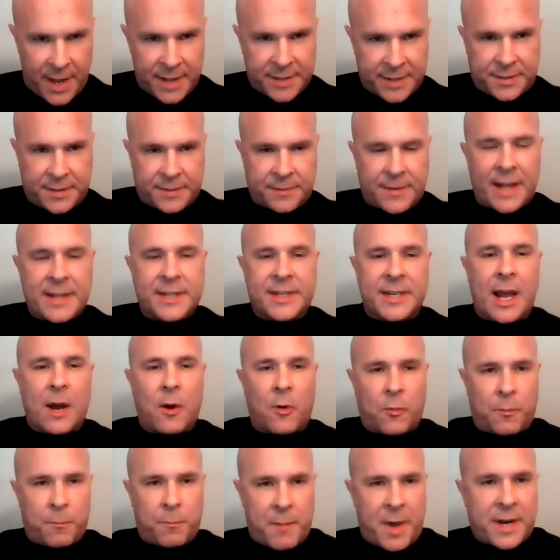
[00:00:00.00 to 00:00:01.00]
That's, that's
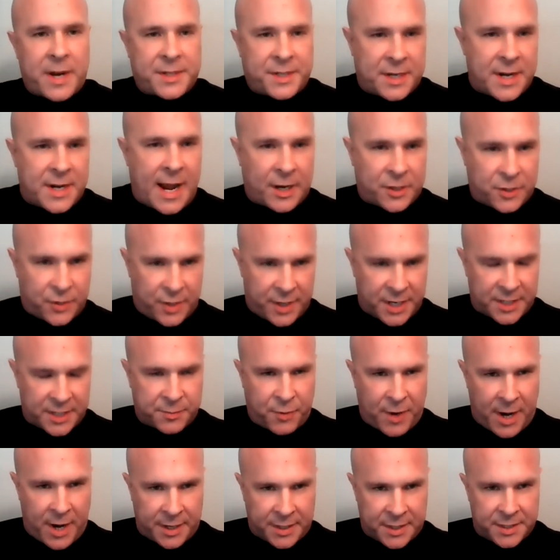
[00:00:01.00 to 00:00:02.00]
how medicine actually
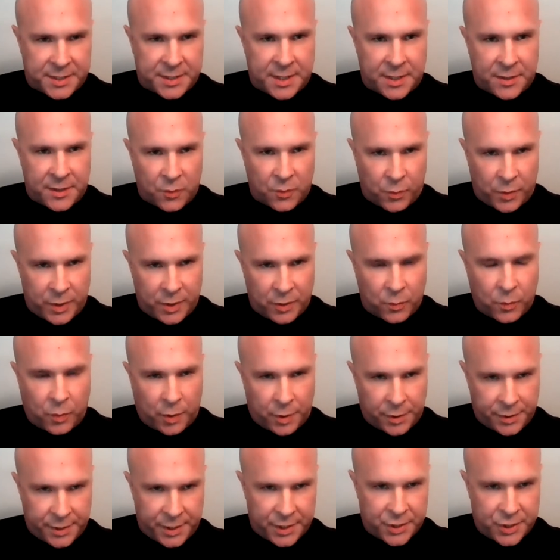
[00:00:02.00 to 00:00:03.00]
gets practiced in the real
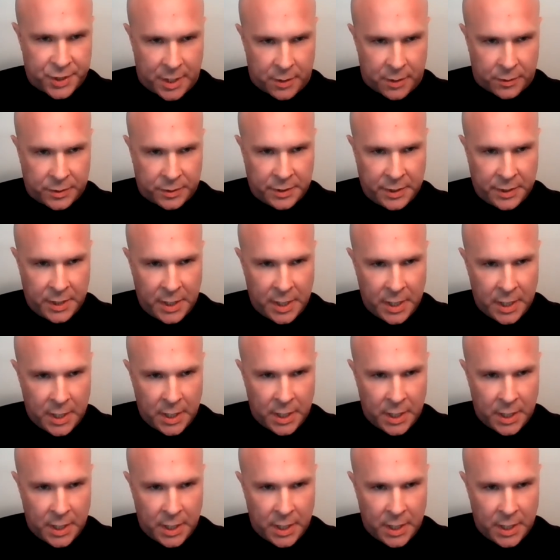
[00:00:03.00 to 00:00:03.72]
world in general.